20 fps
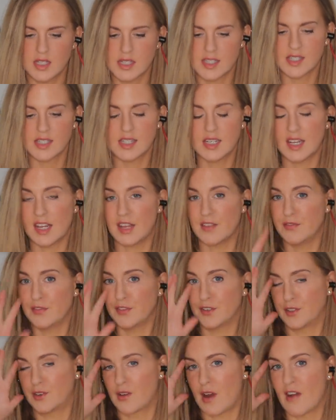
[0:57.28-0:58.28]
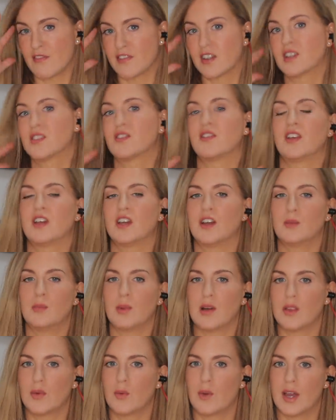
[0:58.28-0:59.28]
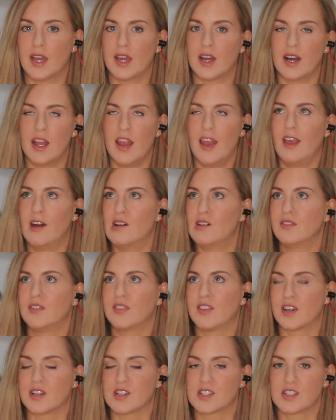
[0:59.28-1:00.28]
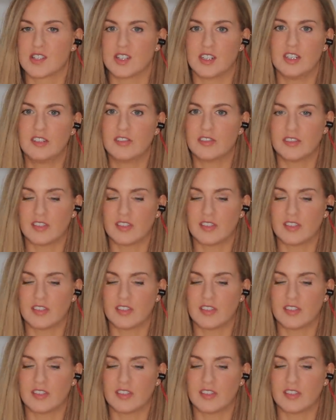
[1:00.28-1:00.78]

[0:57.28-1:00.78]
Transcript: this is an infographics video, by the way. I love their stuff.